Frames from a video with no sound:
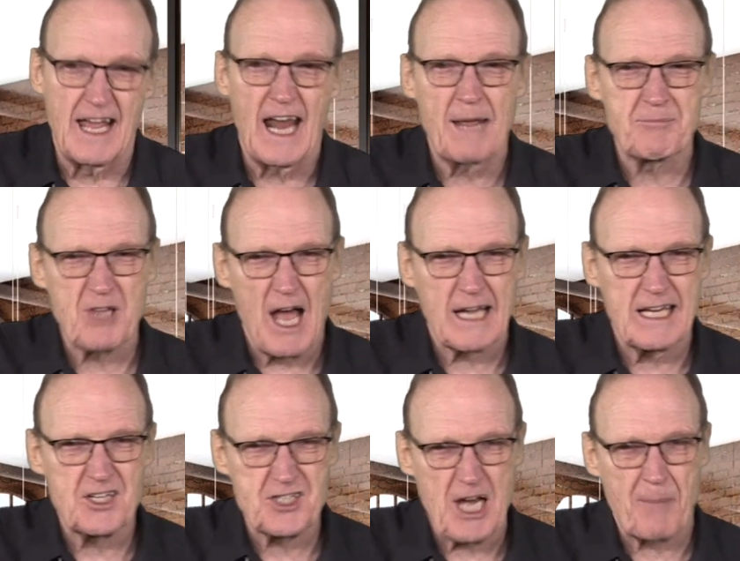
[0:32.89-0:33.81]
and I'm
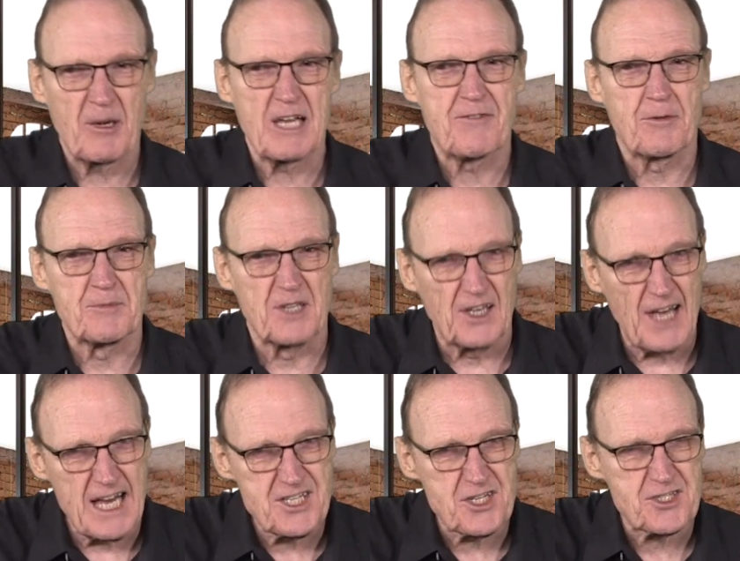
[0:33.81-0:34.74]
talking separately from the
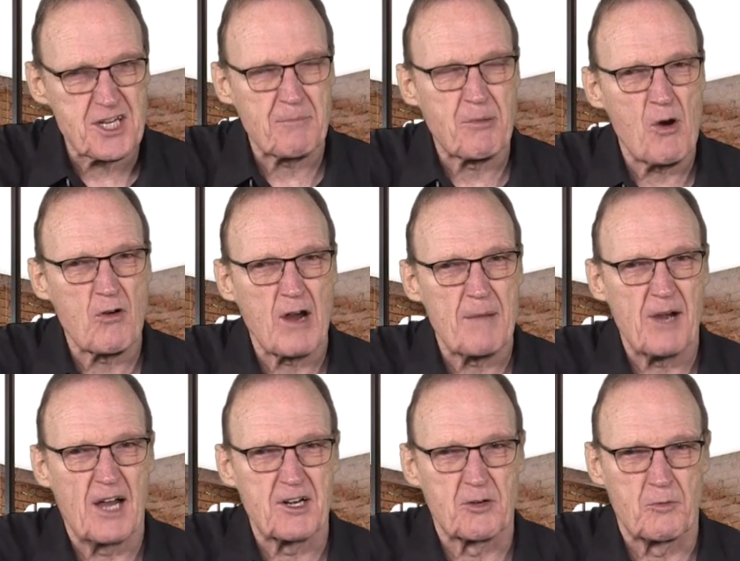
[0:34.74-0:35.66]
licensing program
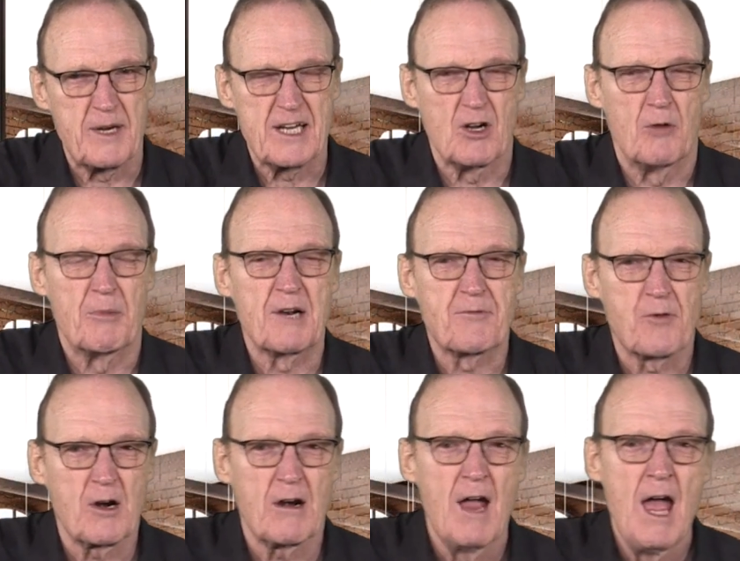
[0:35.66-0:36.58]
under RICO, but if
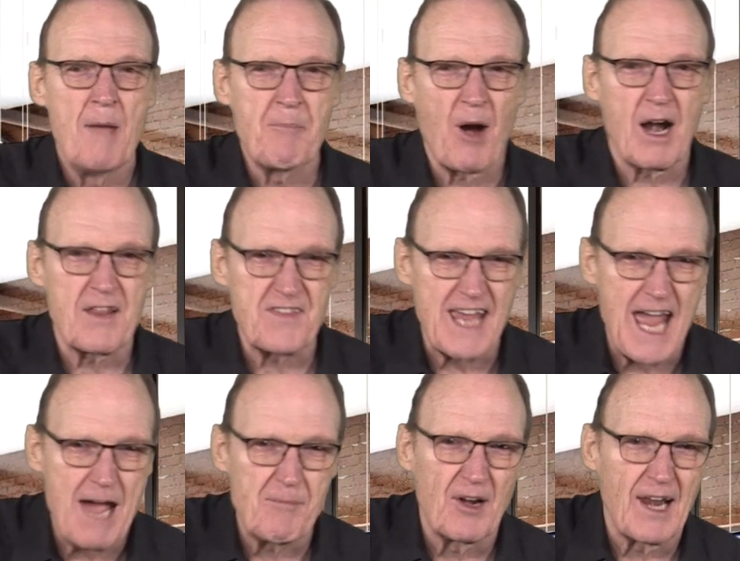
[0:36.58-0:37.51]
we're part of the
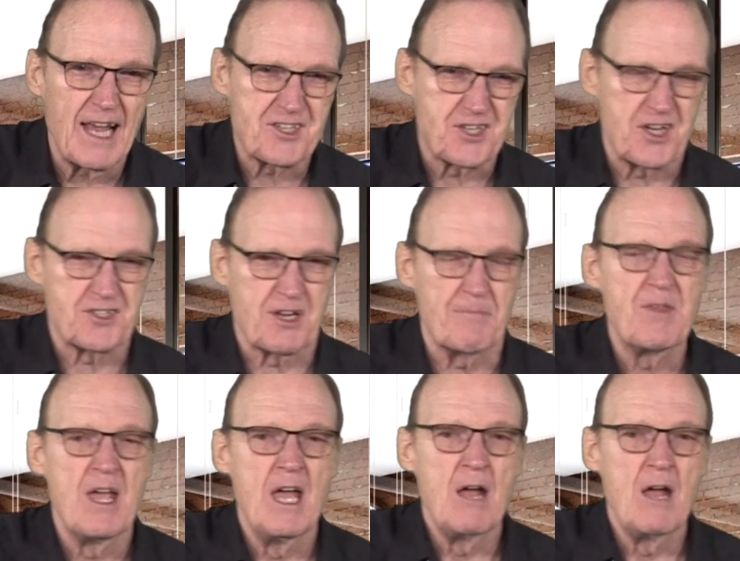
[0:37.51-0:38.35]
MLS system,